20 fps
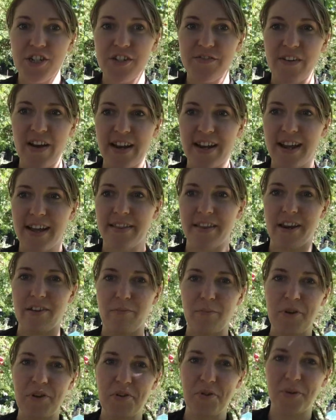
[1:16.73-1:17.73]
Just found out that
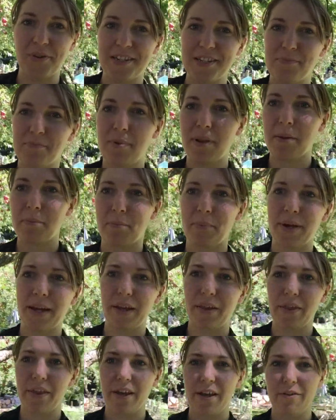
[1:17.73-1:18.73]
I've been doing this plum
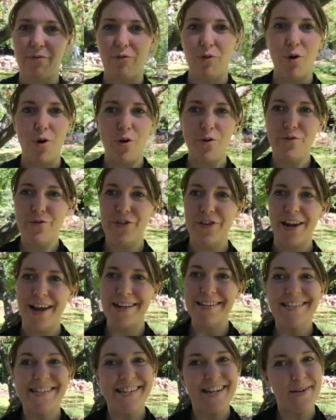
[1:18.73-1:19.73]
picking thing wrong for the
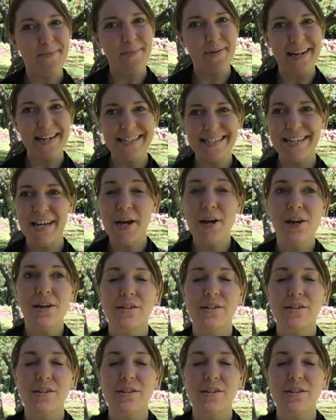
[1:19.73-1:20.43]
last 10 minutes.